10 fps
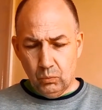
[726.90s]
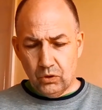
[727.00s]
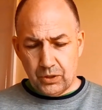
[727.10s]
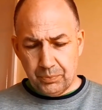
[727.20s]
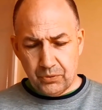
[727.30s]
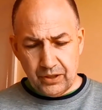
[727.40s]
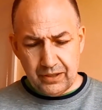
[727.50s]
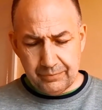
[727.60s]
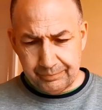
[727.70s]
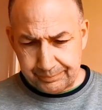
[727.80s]
what you put
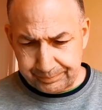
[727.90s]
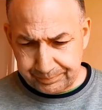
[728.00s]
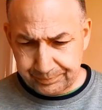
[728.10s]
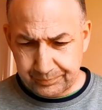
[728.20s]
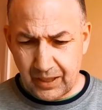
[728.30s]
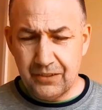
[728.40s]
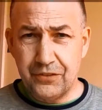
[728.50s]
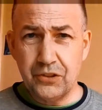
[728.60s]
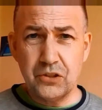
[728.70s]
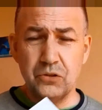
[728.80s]
in, and if
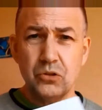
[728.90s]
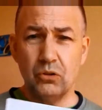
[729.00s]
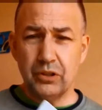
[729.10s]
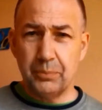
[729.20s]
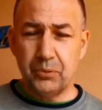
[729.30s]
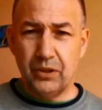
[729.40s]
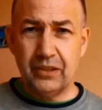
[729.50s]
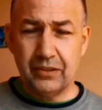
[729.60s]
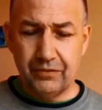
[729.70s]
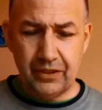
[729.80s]
you can use all that you put
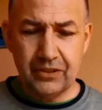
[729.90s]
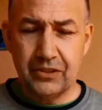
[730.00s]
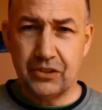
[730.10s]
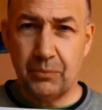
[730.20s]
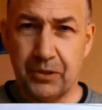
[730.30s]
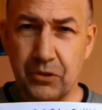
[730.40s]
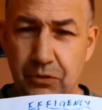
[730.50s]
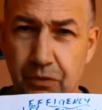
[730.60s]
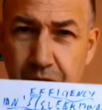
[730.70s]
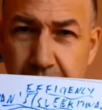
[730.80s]
in, convert it into something
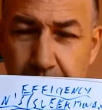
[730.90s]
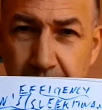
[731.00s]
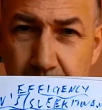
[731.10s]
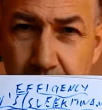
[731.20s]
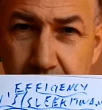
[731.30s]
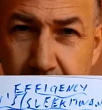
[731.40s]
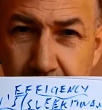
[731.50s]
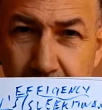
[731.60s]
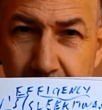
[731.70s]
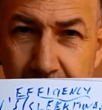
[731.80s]
useful to come
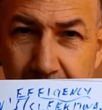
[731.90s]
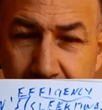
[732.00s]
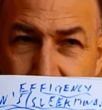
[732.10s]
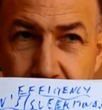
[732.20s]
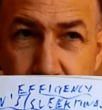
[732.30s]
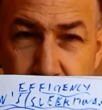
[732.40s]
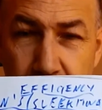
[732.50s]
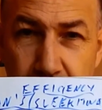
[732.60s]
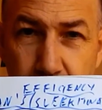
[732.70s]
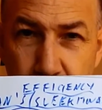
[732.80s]
out, this
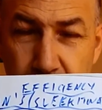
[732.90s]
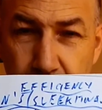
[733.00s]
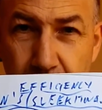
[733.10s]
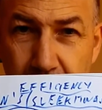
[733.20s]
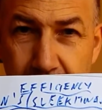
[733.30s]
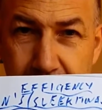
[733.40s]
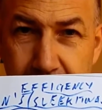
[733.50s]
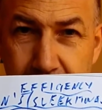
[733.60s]
version would do that,